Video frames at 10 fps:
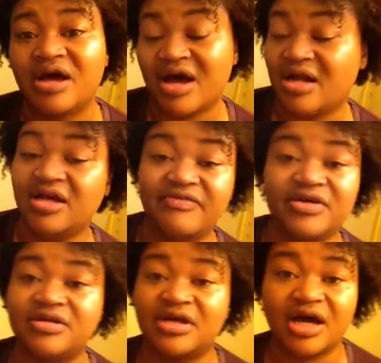I love it.
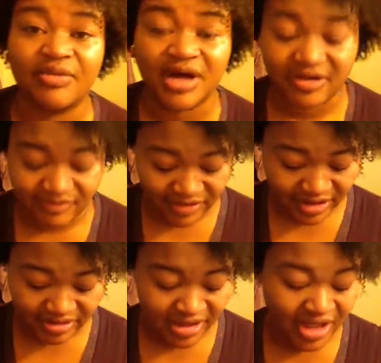I
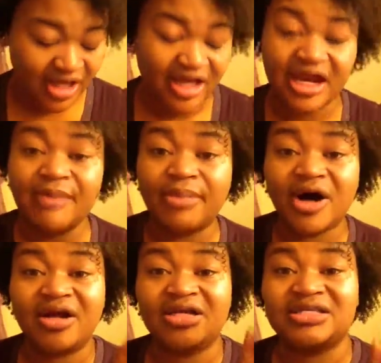think. And I
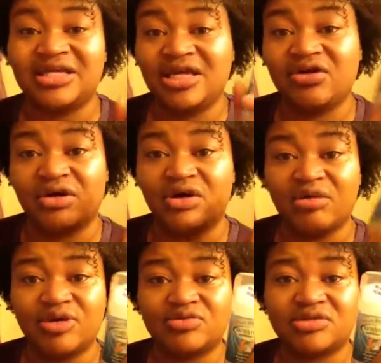bought this a year ago
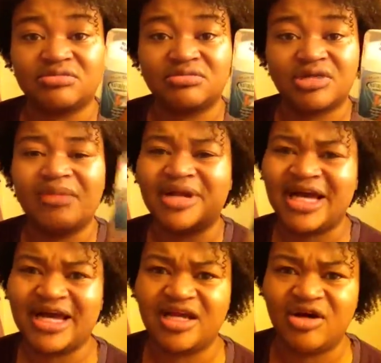almost. I'm
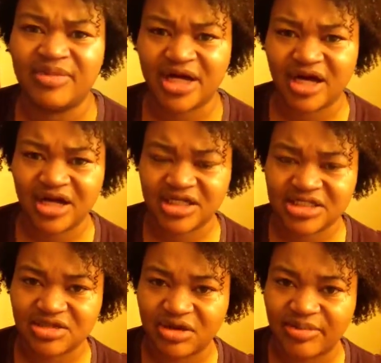lying. Oh my God, I
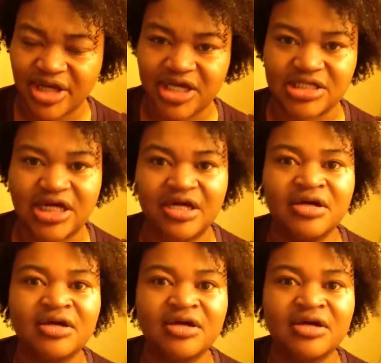just told a big ass lie.